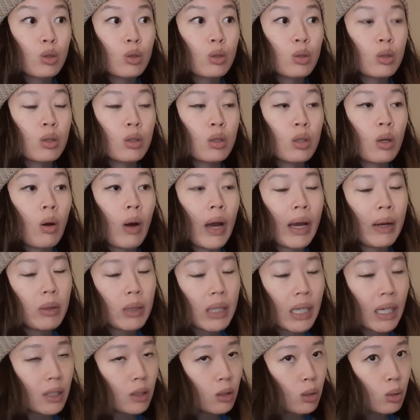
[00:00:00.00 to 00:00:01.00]
So I only
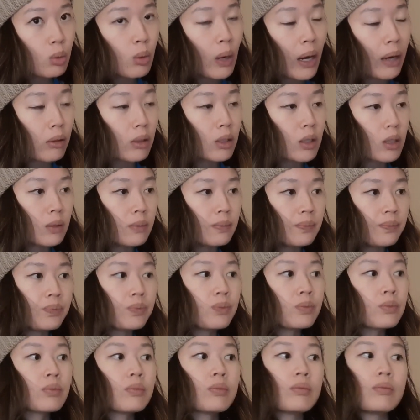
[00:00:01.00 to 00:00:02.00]
had 2 hours.
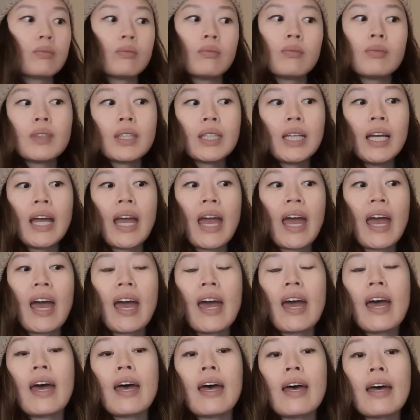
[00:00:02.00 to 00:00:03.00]

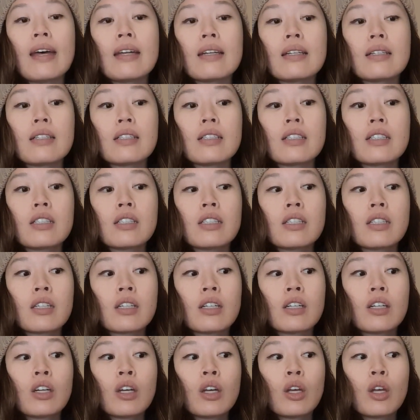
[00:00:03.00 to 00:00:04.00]
And
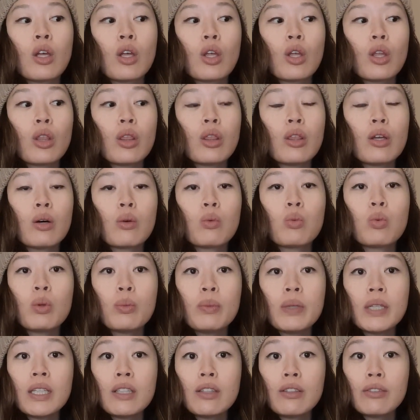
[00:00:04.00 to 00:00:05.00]
the
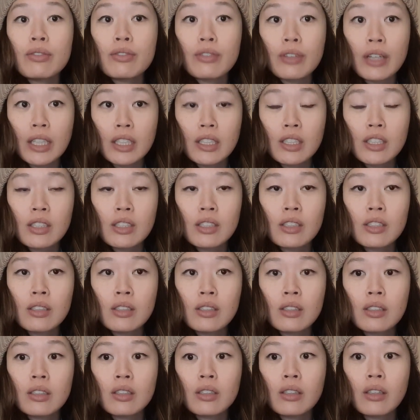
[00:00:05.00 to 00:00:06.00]
woman at the front,
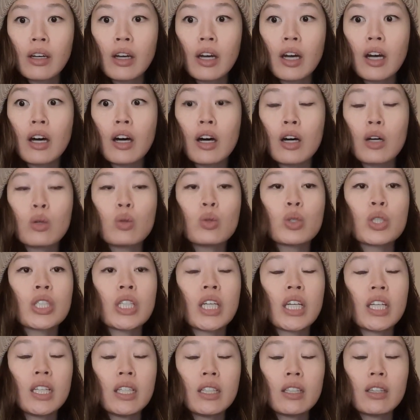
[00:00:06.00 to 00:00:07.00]
who was
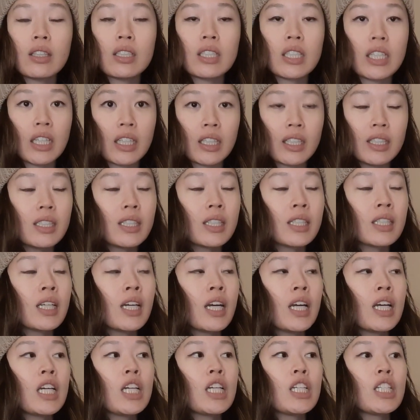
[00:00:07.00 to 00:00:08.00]
checking the tickets,
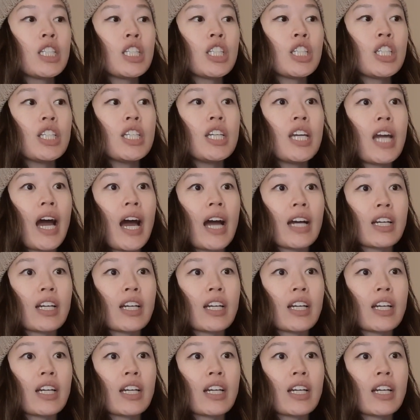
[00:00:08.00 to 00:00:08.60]
she